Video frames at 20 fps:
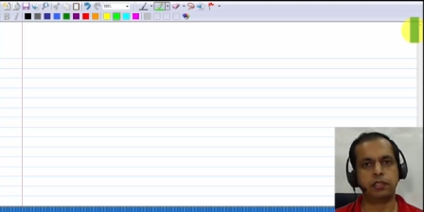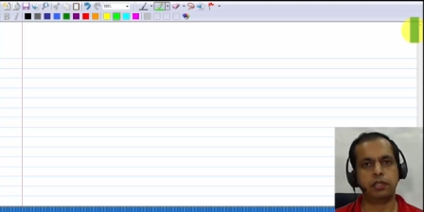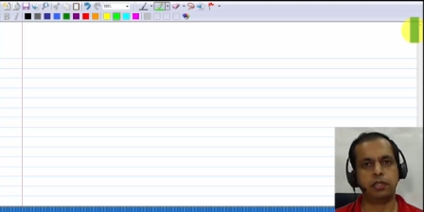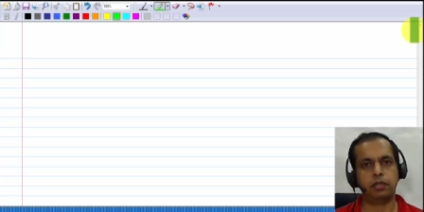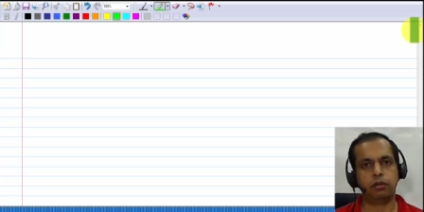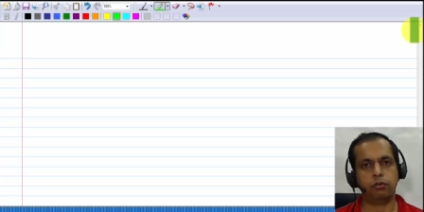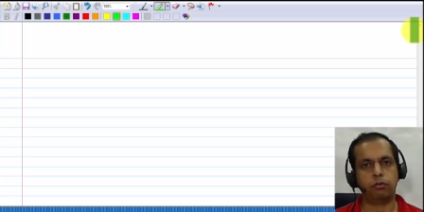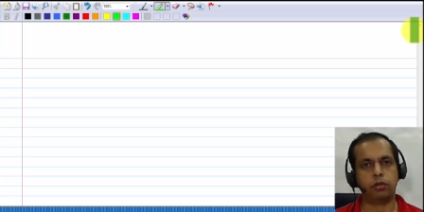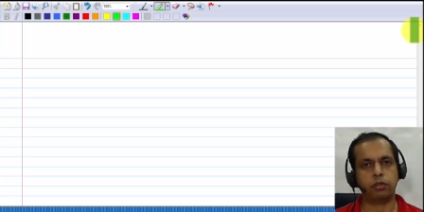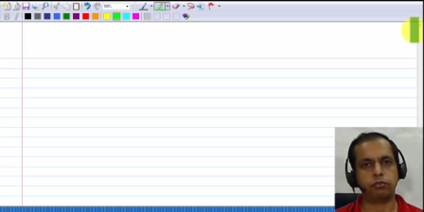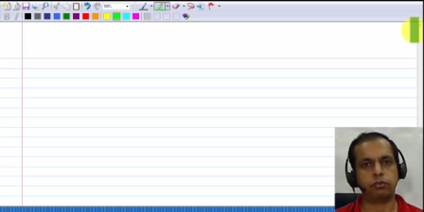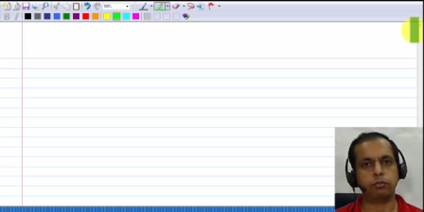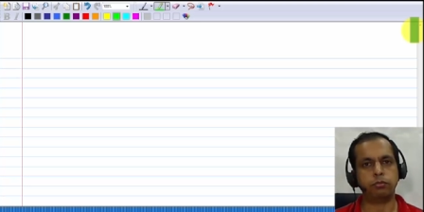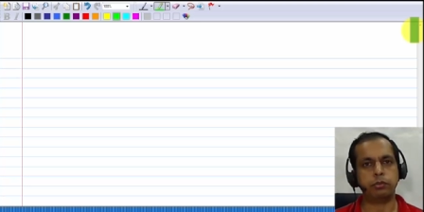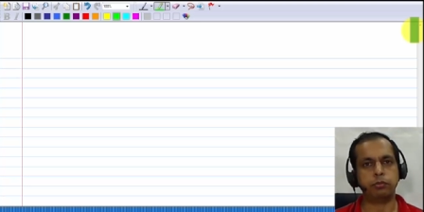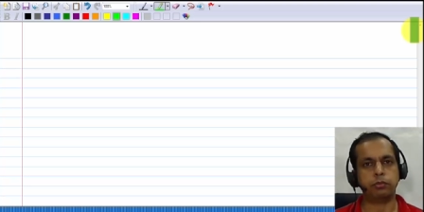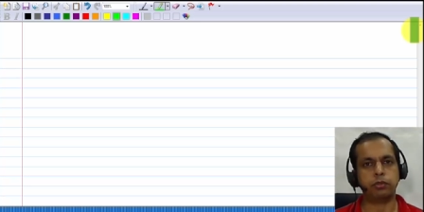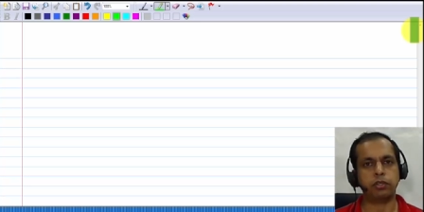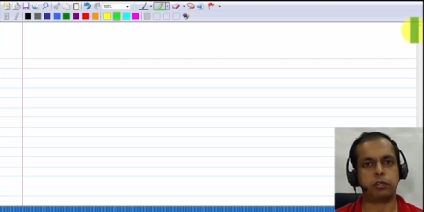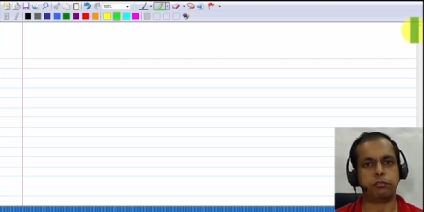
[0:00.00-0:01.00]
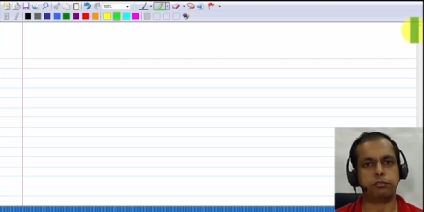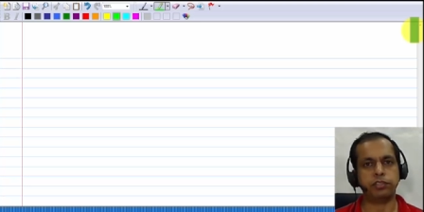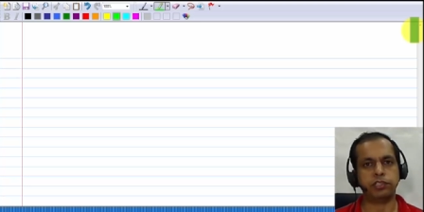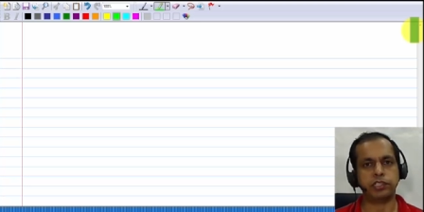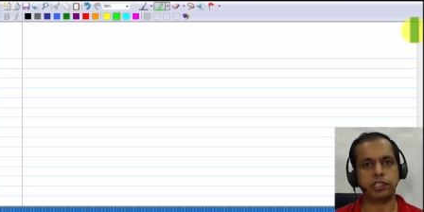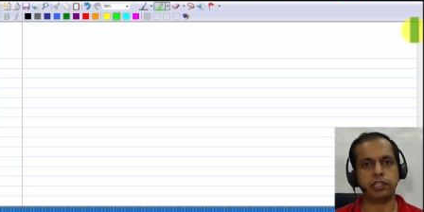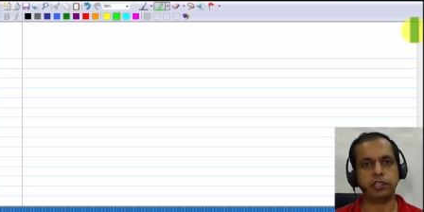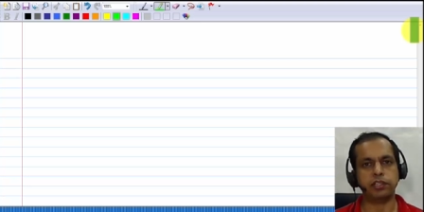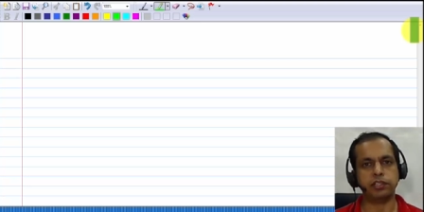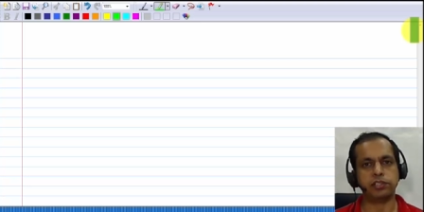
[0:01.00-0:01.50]
What would be more
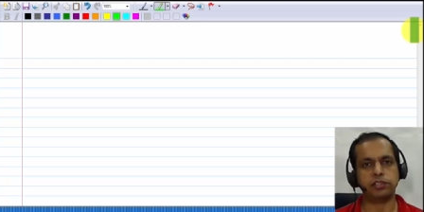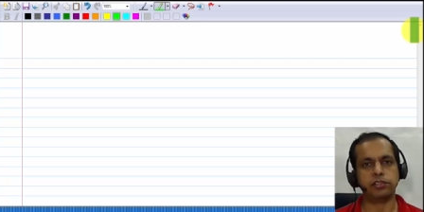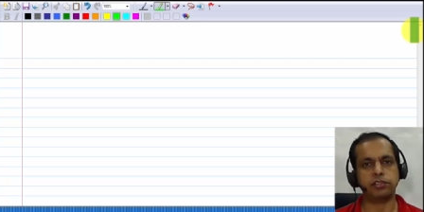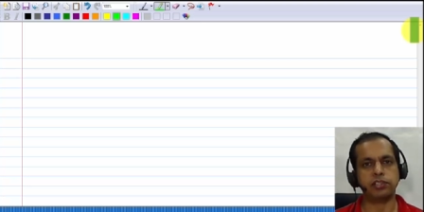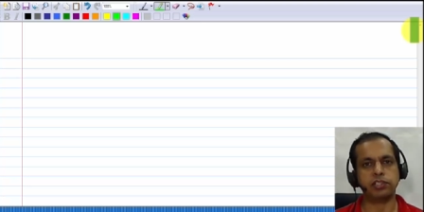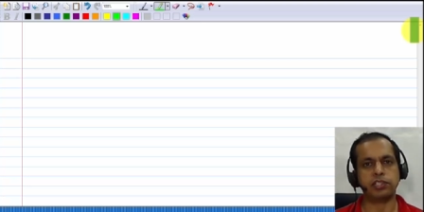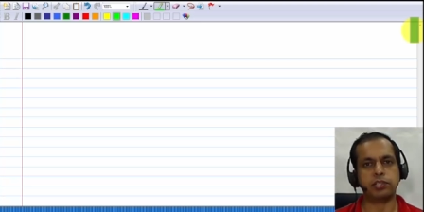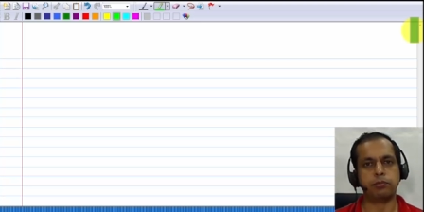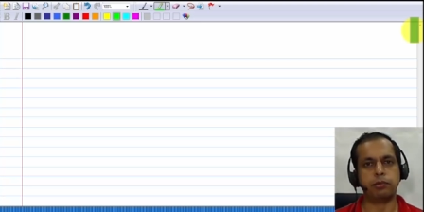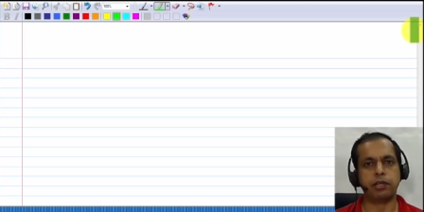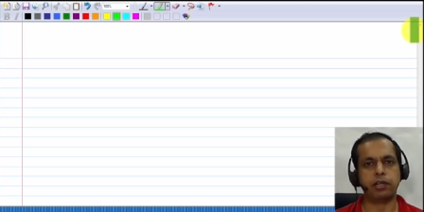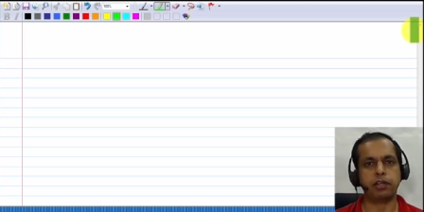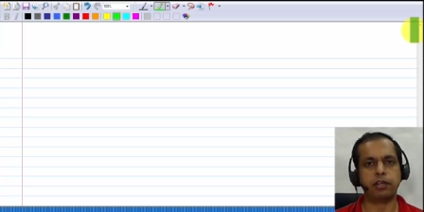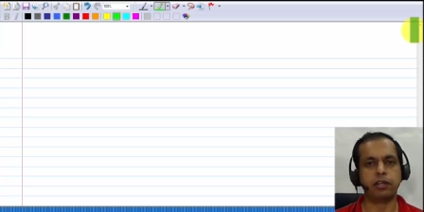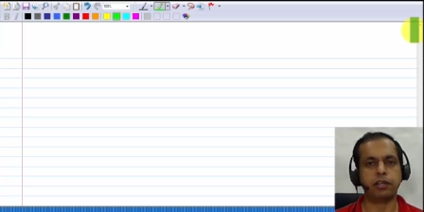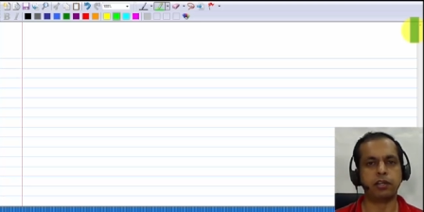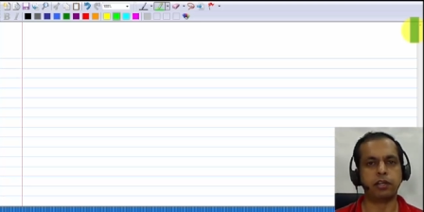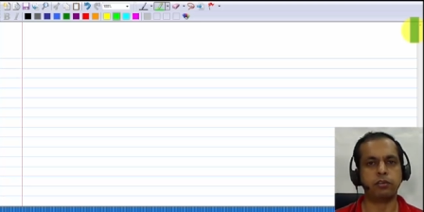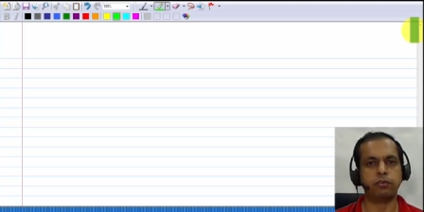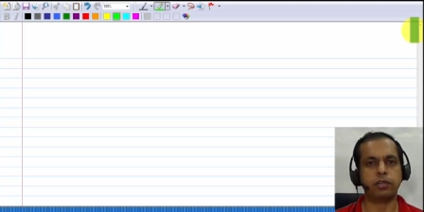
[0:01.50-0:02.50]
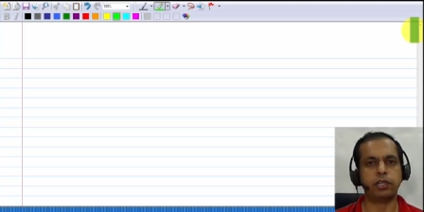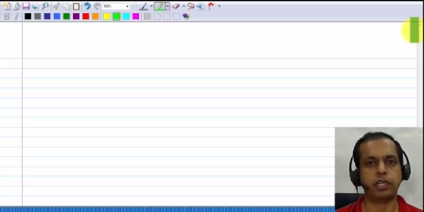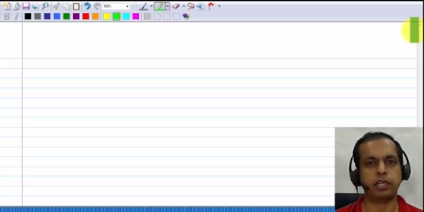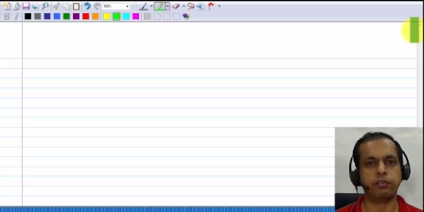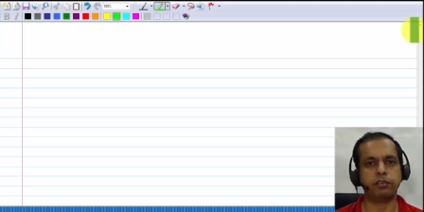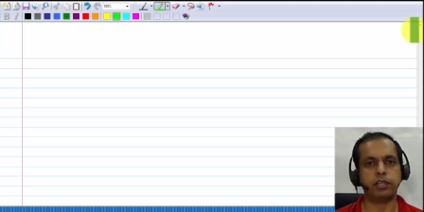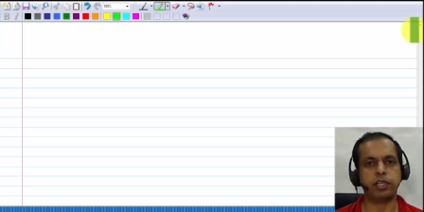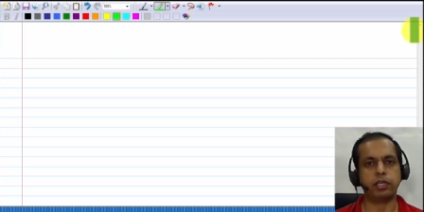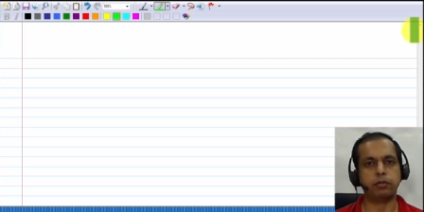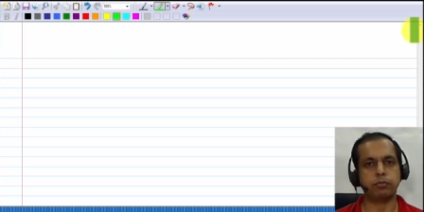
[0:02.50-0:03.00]
efficient is to systematically convert
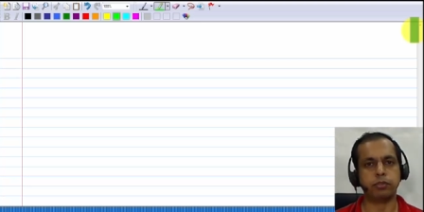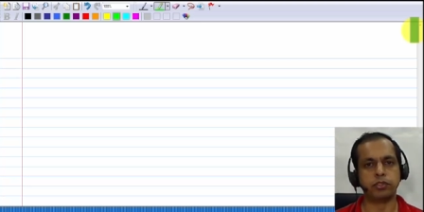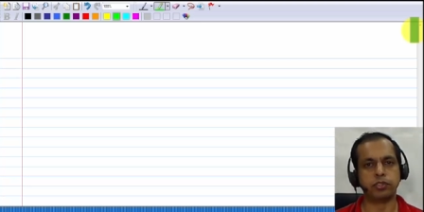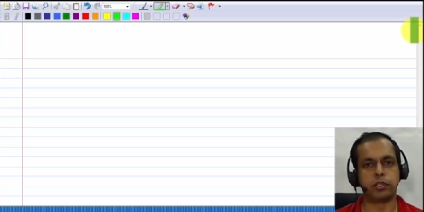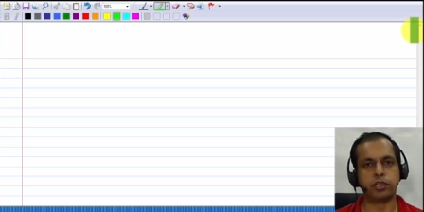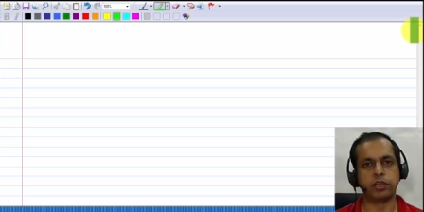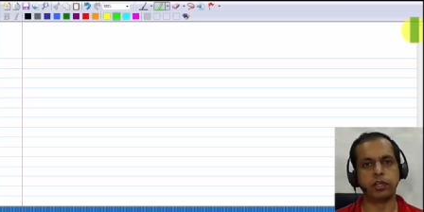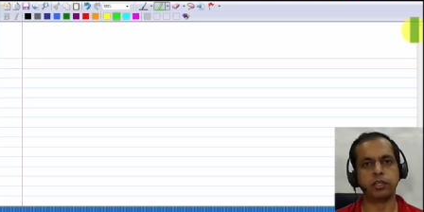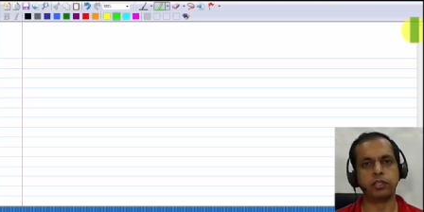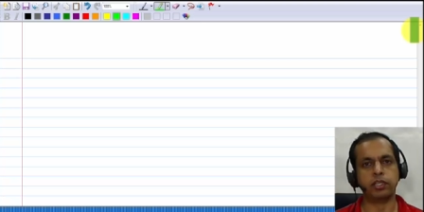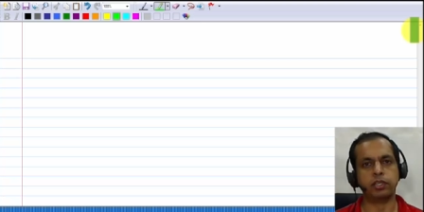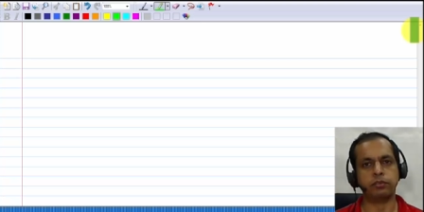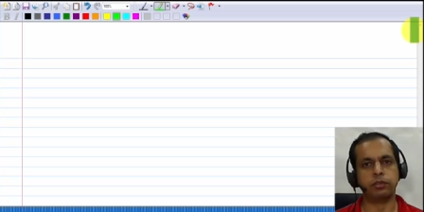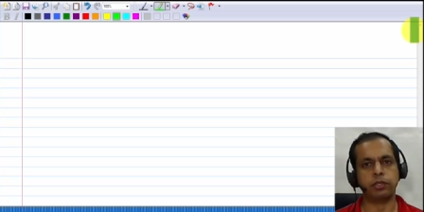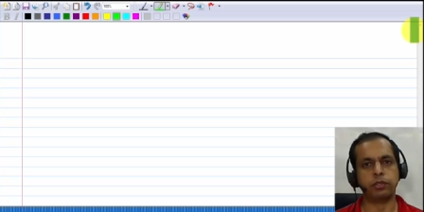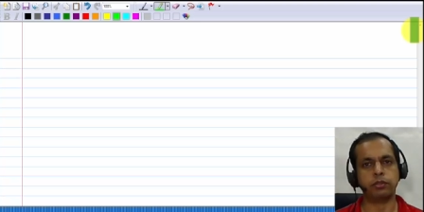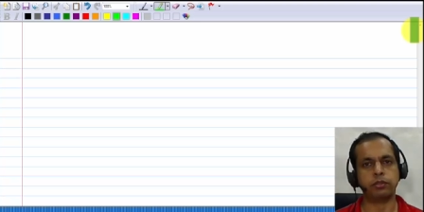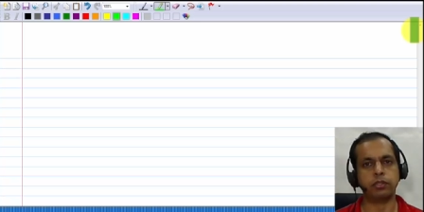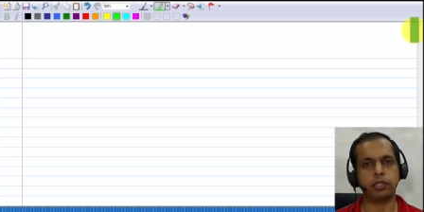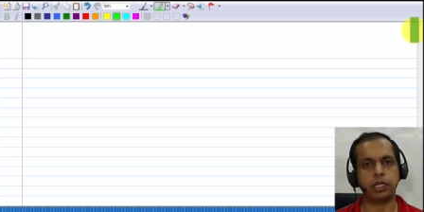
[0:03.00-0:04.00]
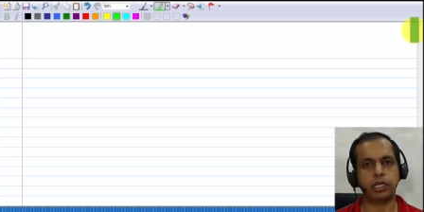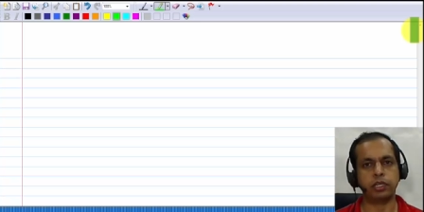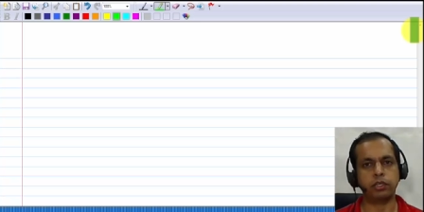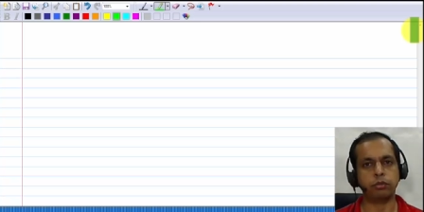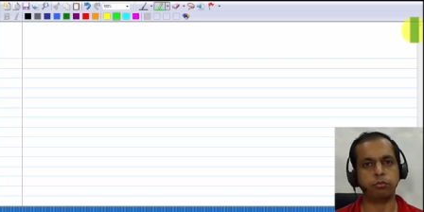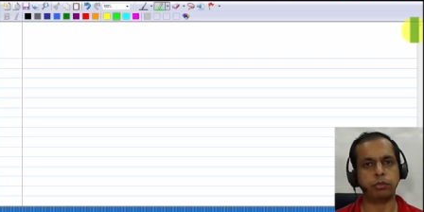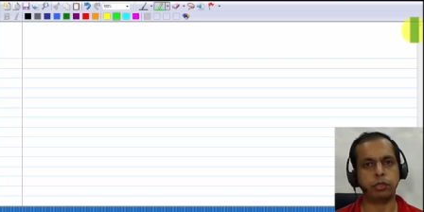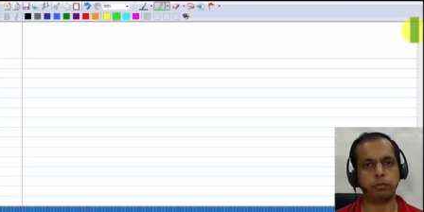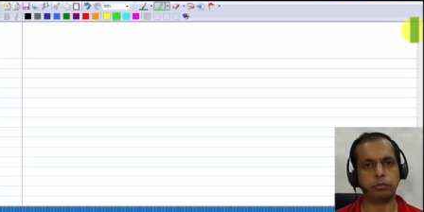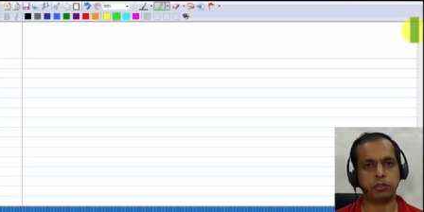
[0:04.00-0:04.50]
every NMOS circuit that we know into
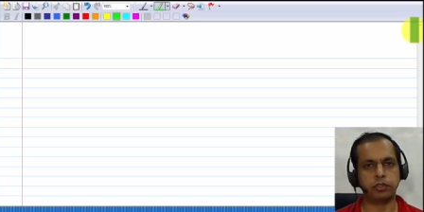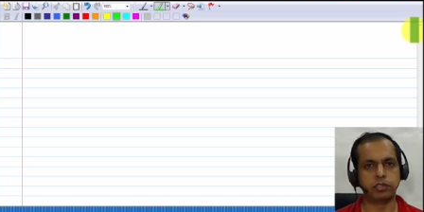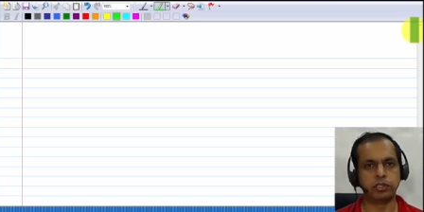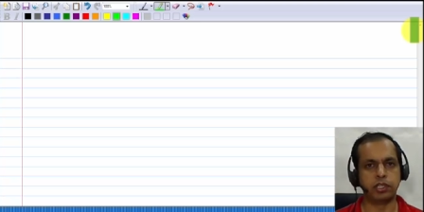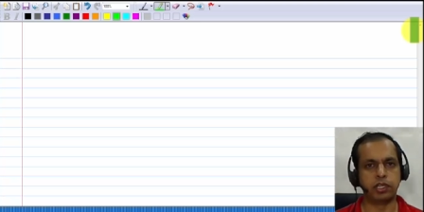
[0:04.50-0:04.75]
PMOS,